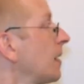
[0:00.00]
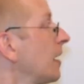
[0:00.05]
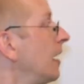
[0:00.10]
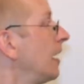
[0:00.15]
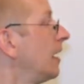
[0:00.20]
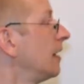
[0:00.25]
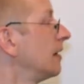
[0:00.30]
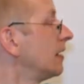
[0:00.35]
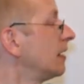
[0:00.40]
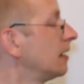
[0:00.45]

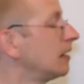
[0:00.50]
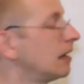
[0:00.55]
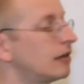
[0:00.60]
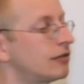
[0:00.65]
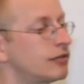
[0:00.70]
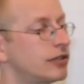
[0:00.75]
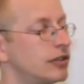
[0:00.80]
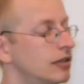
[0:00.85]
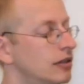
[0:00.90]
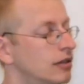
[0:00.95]
and then
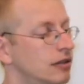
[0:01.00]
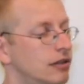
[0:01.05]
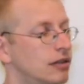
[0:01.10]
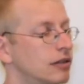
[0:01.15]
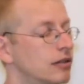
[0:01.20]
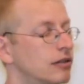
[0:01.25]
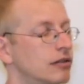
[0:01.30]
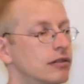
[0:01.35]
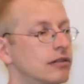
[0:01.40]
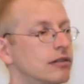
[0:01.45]
after
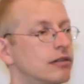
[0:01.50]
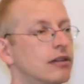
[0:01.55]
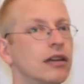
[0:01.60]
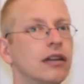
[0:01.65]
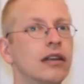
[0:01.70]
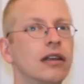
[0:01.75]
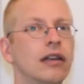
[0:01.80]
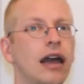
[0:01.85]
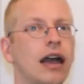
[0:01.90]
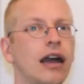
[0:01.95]
another
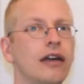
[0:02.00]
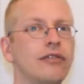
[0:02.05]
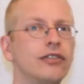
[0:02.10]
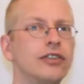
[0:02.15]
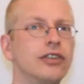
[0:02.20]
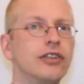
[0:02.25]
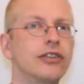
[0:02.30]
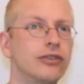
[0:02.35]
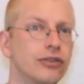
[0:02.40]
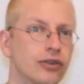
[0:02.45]
half a
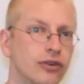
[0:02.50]
year